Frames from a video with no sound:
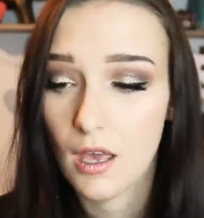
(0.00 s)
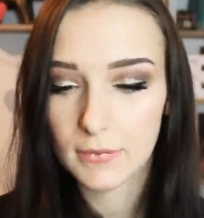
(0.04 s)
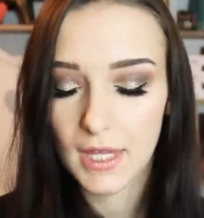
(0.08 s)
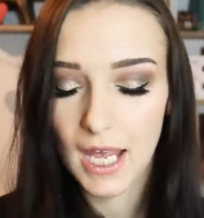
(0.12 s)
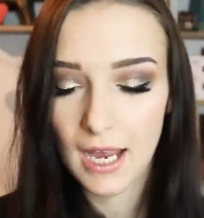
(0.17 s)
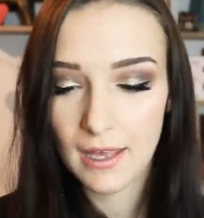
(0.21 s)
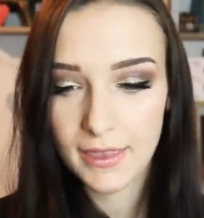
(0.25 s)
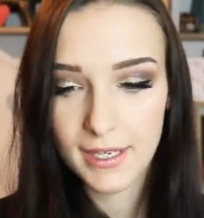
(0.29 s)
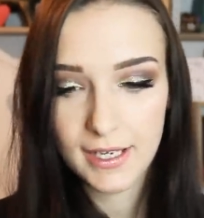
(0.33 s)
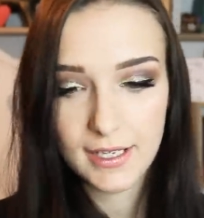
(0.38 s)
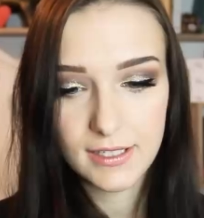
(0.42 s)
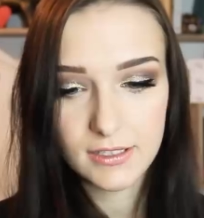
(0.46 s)

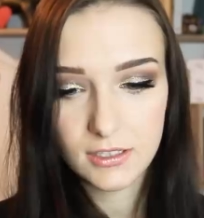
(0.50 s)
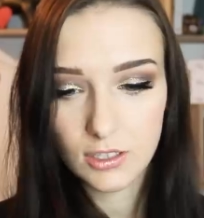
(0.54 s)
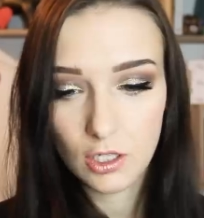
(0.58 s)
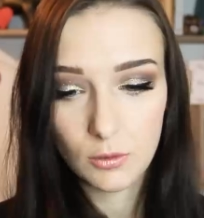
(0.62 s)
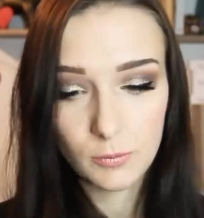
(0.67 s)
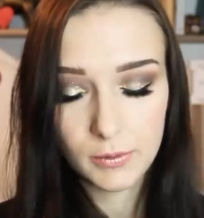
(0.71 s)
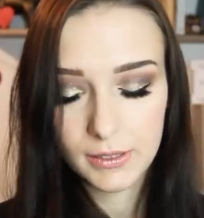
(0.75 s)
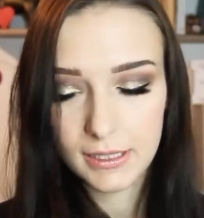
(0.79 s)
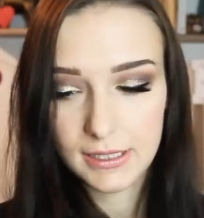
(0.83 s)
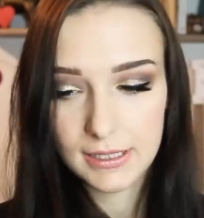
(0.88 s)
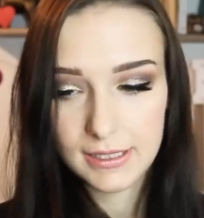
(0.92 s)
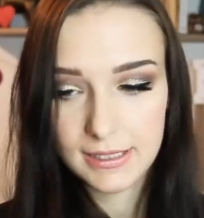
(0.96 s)
I think it's
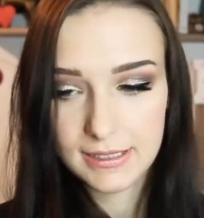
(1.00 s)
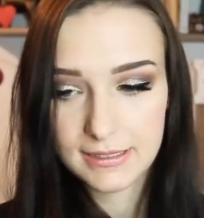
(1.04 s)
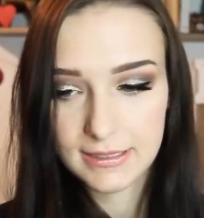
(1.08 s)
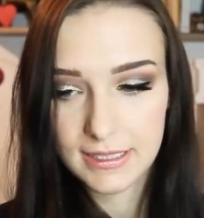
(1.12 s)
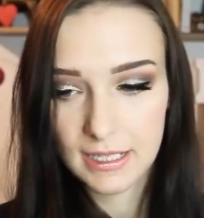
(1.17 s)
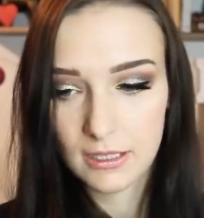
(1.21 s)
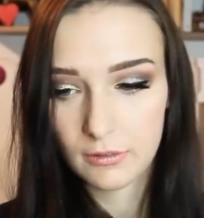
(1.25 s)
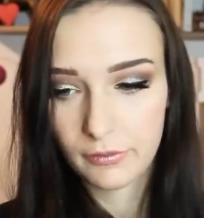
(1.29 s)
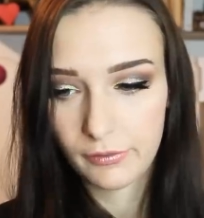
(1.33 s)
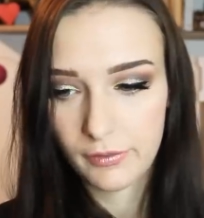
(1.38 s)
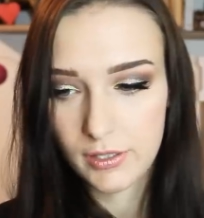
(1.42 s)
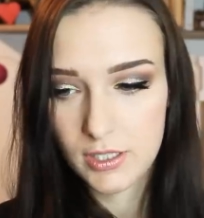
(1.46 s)
completely
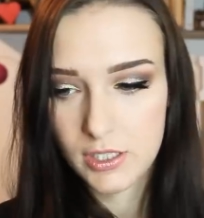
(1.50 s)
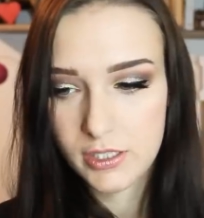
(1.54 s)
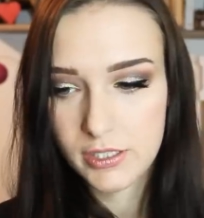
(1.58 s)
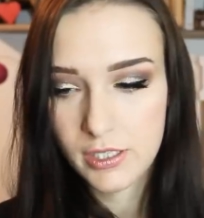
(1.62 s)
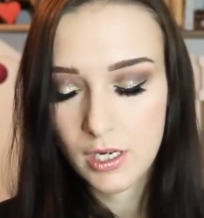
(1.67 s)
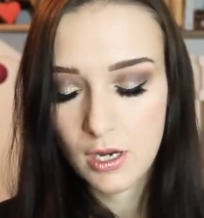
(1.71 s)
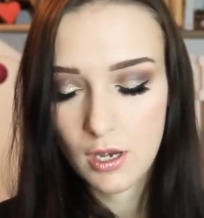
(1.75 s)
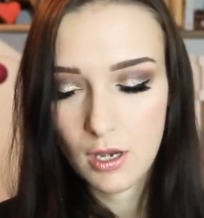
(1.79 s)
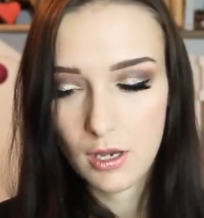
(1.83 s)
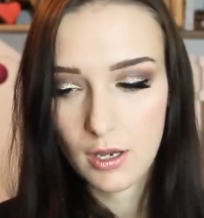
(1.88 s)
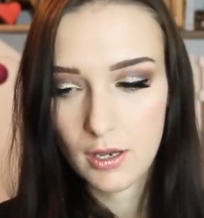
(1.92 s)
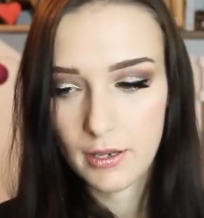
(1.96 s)
selfish
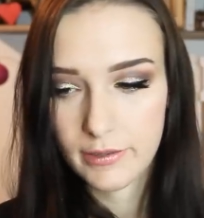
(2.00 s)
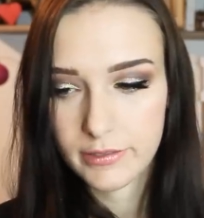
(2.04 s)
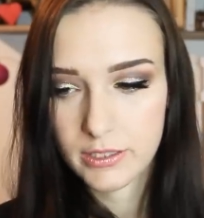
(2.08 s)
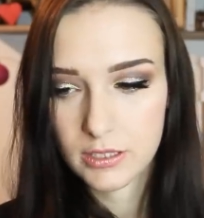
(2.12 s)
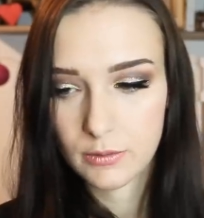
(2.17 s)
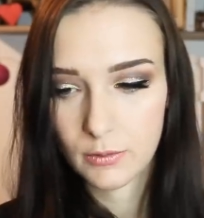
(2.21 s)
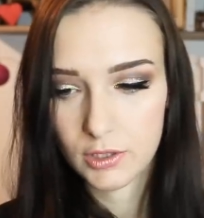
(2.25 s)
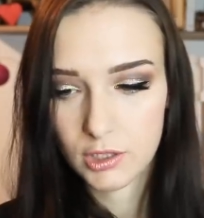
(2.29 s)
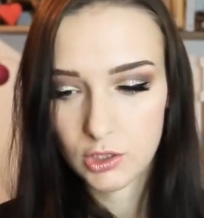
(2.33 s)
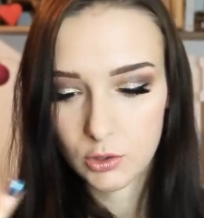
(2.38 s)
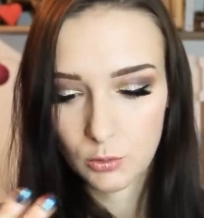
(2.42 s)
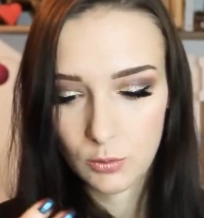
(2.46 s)
of
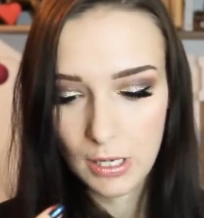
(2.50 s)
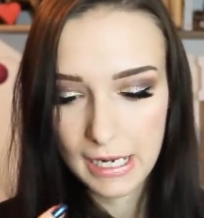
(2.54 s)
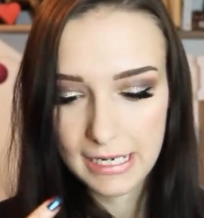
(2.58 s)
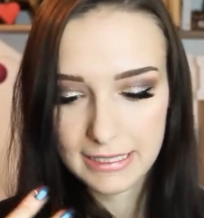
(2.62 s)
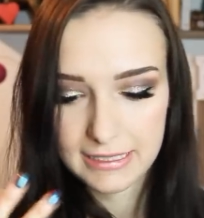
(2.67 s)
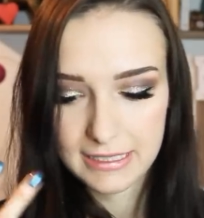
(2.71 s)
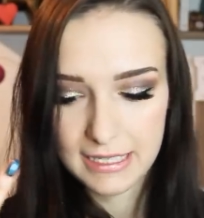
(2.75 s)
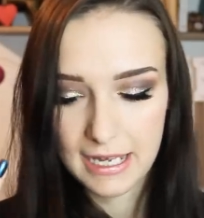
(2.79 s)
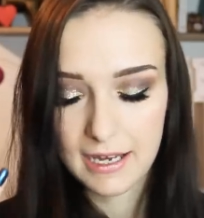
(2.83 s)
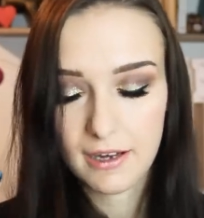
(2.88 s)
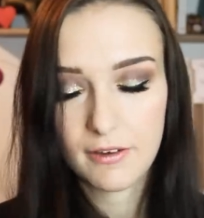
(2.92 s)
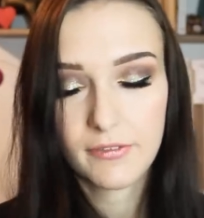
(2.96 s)
someone to ask
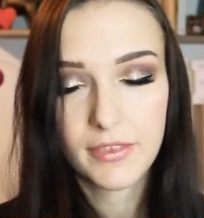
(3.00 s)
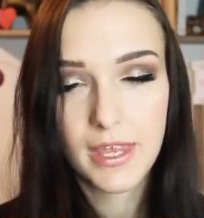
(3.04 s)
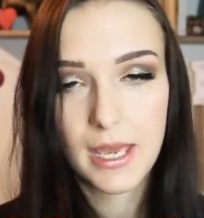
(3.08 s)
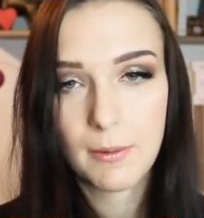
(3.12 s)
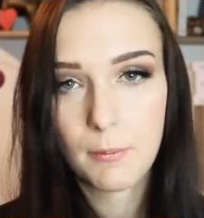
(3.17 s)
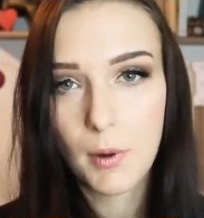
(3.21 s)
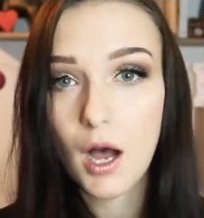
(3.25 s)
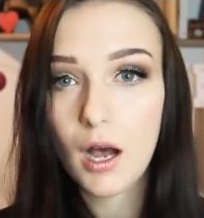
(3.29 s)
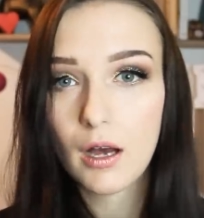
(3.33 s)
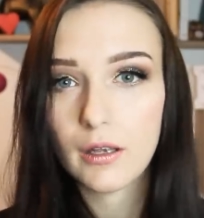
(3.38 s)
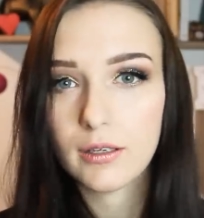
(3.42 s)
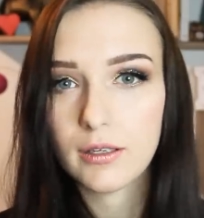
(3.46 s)
that of their
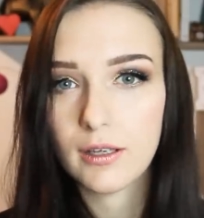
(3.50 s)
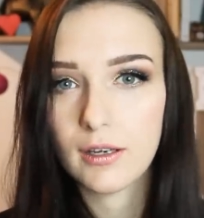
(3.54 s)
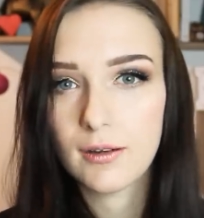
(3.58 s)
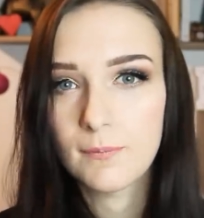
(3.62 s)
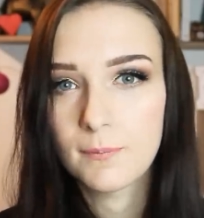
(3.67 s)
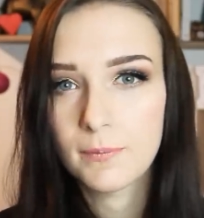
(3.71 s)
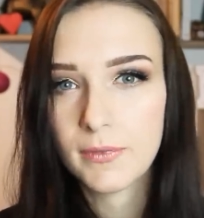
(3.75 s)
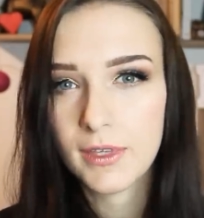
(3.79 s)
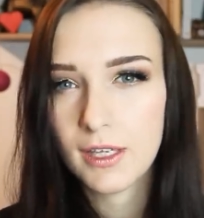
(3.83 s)
partner,